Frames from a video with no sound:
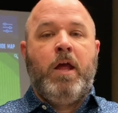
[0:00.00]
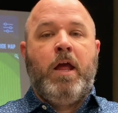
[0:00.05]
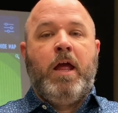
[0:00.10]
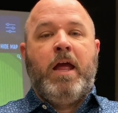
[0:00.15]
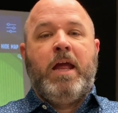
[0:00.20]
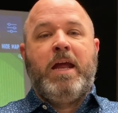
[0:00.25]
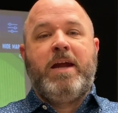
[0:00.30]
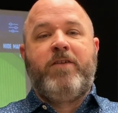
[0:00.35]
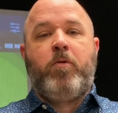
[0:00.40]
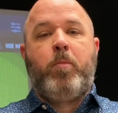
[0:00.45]

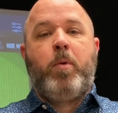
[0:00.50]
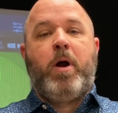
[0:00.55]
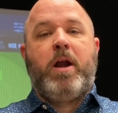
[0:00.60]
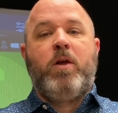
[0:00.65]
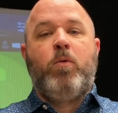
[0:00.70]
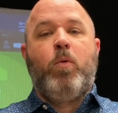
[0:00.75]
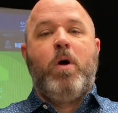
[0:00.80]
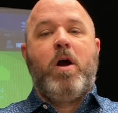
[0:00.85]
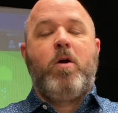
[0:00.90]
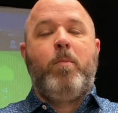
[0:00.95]
Hey
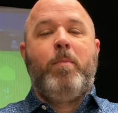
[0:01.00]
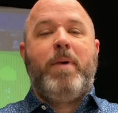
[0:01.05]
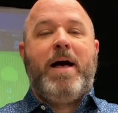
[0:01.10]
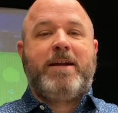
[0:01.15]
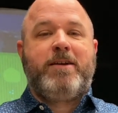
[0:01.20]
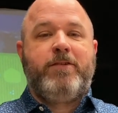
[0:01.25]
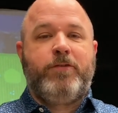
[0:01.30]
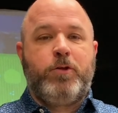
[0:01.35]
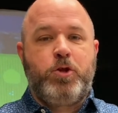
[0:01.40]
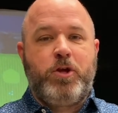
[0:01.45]
everybody, welcome
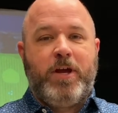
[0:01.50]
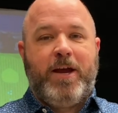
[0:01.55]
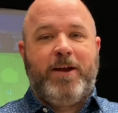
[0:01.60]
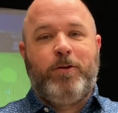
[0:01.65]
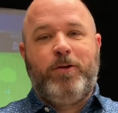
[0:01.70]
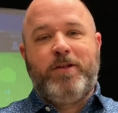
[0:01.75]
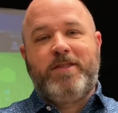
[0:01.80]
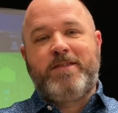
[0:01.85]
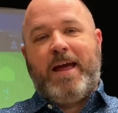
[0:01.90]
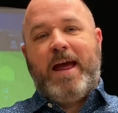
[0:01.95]
back to the
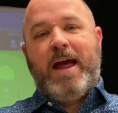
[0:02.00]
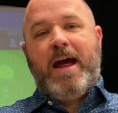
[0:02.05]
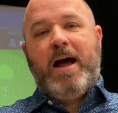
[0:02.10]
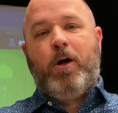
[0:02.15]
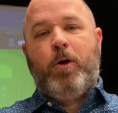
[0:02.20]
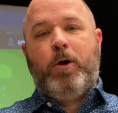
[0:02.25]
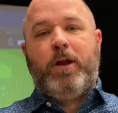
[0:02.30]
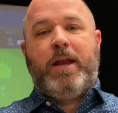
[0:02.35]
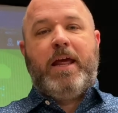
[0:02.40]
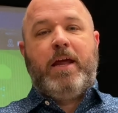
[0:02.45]
channel. It's
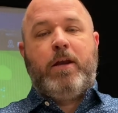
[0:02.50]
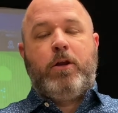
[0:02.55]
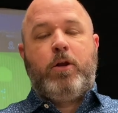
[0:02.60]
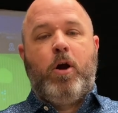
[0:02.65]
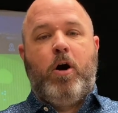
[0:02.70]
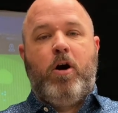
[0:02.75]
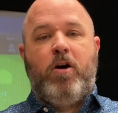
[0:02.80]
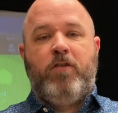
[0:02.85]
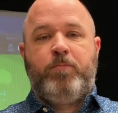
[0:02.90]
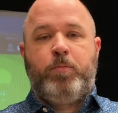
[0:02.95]
Alan at
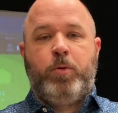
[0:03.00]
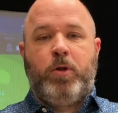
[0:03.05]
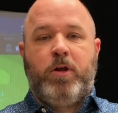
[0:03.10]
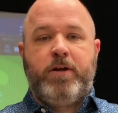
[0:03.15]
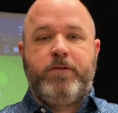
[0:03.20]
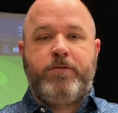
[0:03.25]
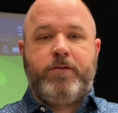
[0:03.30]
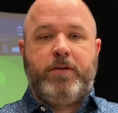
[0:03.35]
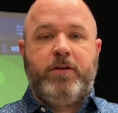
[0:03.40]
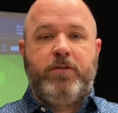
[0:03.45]
Golf
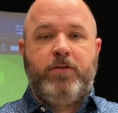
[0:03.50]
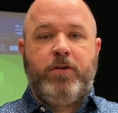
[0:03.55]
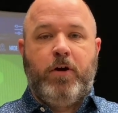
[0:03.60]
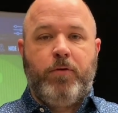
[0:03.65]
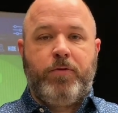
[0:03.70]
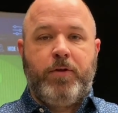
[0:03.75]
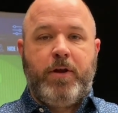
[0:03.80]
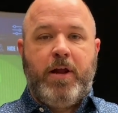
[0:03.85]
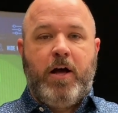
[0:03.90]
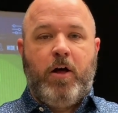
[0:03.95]
Plus in
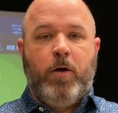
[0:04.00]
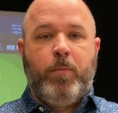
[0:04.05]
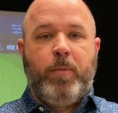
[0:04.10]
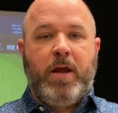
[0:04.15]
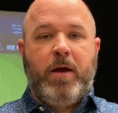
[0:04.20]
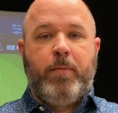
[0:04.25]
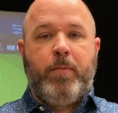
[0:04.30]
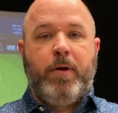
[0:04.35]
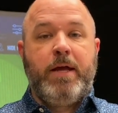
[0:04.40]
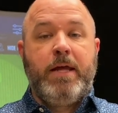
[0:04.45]
Dothan,
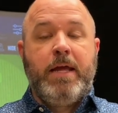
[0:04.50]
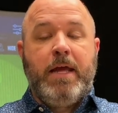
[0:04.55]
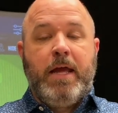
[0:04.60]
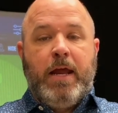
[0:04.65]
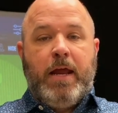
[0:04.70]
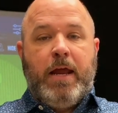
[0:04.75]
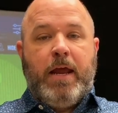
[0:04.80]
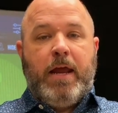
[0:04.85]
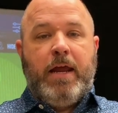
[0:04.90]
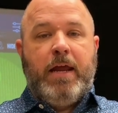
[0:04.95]
Alabama,
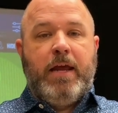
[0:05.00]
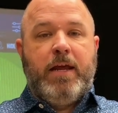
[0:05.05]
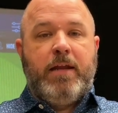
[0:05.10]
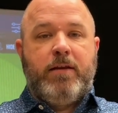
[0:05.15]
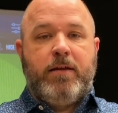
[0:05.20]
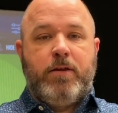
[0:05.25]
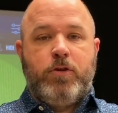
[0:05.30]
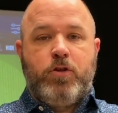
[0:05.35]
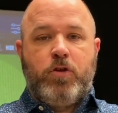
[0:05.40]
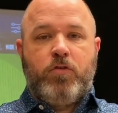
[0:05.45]

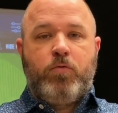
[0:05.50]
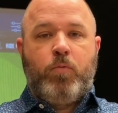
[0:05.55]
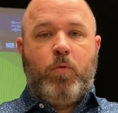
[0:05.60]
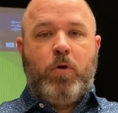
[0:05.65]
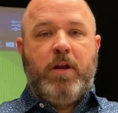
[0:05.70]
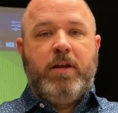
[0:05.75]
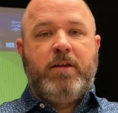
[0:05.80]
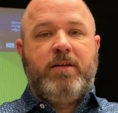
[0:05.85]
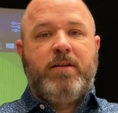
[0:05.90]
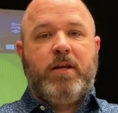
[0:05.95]
and just
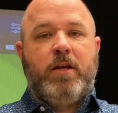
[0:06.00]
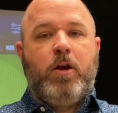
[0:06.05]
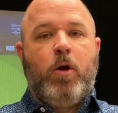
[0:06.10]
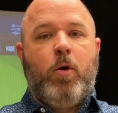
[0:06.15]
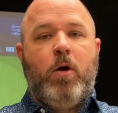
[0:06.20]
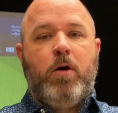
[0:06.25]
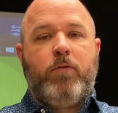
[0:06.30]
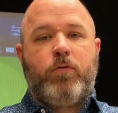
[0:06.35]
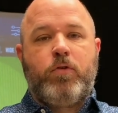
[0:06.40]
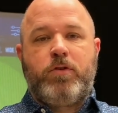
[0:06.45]
wanted to
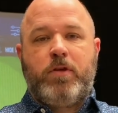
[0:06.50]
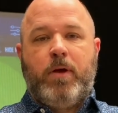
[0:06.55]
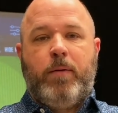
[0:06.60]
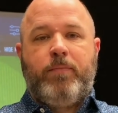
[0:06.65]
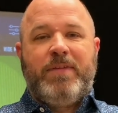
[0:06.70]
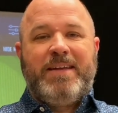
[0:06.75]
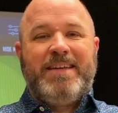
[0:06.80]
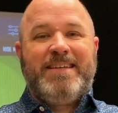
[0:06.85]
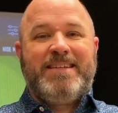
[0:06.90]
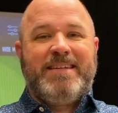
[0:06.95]
go over
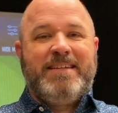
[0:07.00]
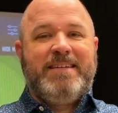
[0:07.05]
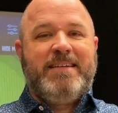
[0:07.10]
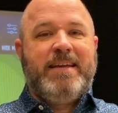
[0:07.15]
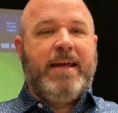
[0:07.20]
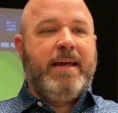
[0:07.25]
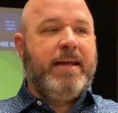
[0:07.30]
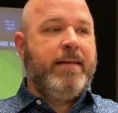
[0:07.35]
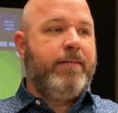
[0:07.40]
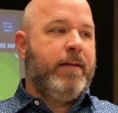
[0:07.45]
something
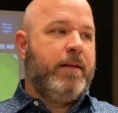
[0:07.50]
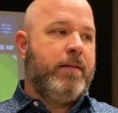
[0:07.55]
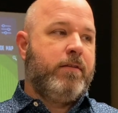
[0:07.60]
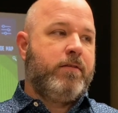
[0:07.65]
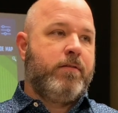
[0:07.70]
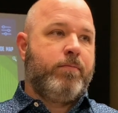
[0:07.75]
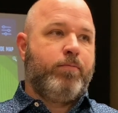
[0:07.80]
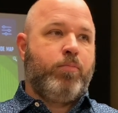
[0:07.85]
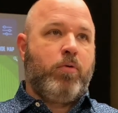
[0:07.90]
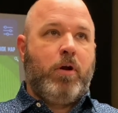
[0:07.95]
today
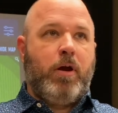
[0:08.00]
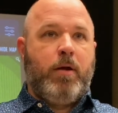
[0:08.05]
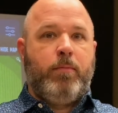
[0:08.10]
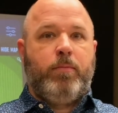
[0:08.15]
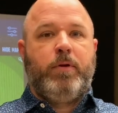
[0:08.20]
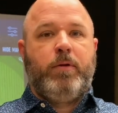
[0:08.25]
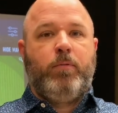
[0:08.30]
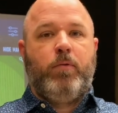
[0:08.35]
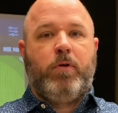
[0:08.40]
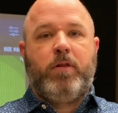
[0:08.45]
that's
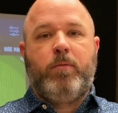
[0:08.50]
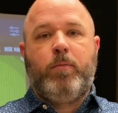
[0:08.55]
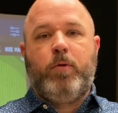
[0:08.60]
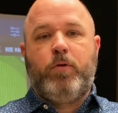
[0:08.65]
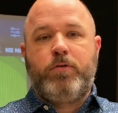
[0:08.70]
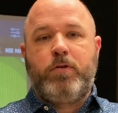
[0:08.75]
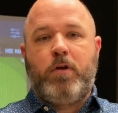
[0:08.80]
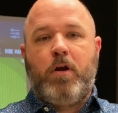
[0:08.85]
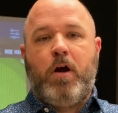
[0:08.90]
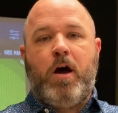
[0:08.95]
probably one of the
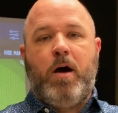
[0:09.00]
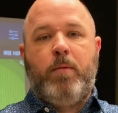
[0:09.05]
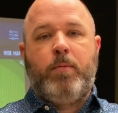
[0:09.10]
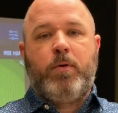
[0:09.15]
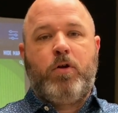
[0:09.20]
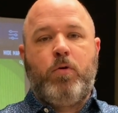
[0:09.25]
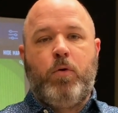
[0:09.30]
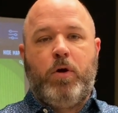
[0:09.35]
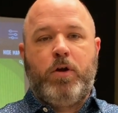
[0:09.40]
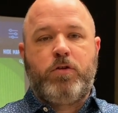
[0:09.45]
most
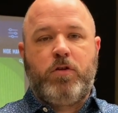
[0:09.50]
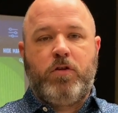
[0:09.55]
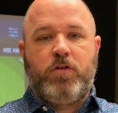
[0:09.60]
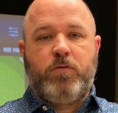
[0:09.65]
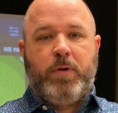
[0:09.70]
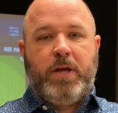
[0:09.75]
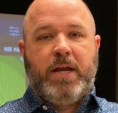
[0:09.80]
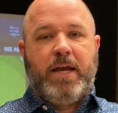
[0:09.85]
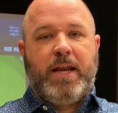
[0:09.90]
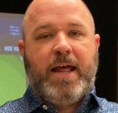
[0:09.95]
common questions
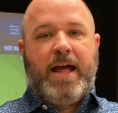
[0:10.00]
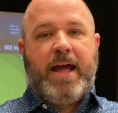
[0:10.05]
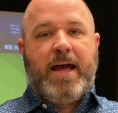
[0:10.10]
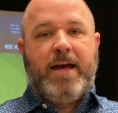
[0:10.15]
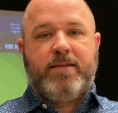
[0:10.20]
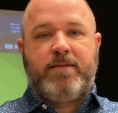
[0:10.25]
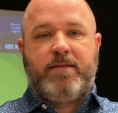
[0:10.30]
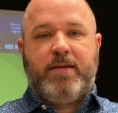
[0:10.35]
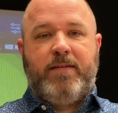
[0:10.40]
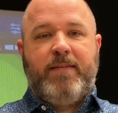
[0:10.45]
we get
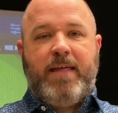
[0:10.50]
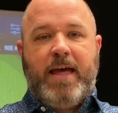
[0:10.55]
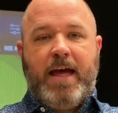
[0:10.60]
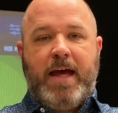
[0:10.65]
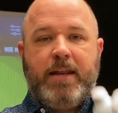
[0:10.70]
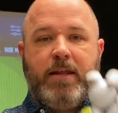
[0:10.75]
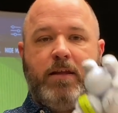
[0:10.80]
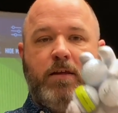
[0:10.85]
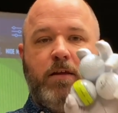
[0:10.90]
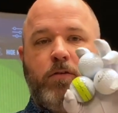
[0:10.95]
asked, and
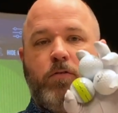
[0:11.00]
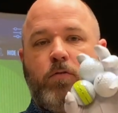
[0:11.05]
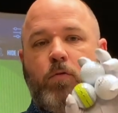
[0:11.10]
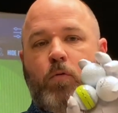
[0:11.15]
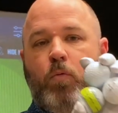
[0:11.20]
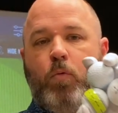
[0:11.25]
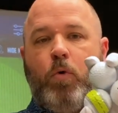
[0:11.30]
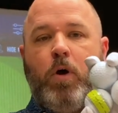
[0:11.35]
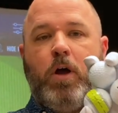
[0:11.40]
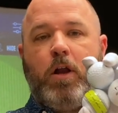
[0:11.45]
that is,
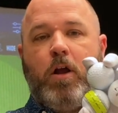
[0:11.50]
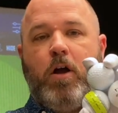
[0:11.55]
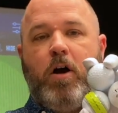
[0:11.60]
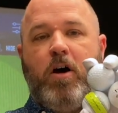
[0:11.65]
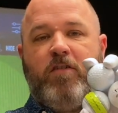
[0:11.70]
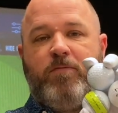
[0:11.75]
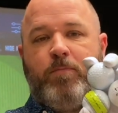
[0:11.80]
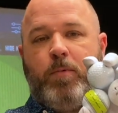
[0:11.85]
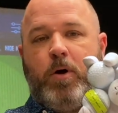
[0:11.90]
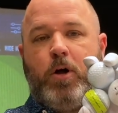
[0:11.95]
what
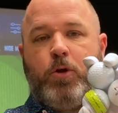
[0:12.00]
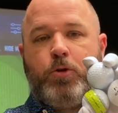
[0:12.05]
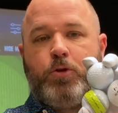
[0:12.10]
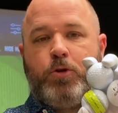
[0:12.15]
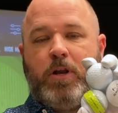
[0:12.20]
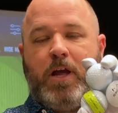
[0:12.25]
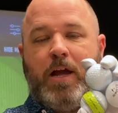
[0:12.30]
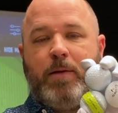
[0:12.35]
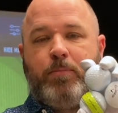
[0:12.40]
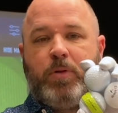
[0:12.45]
golf ball
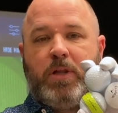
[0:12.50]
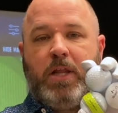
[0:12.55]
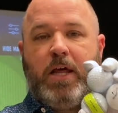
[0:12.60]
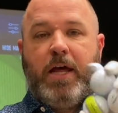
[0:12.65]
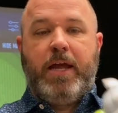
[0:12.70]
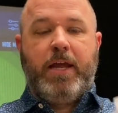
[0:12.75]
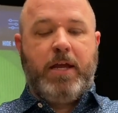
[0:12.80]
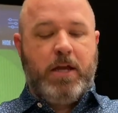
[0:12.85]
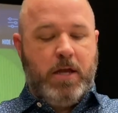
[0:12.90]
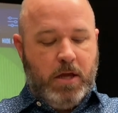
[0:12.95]
should I
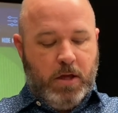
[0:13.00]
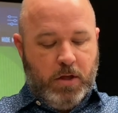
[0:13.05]
play?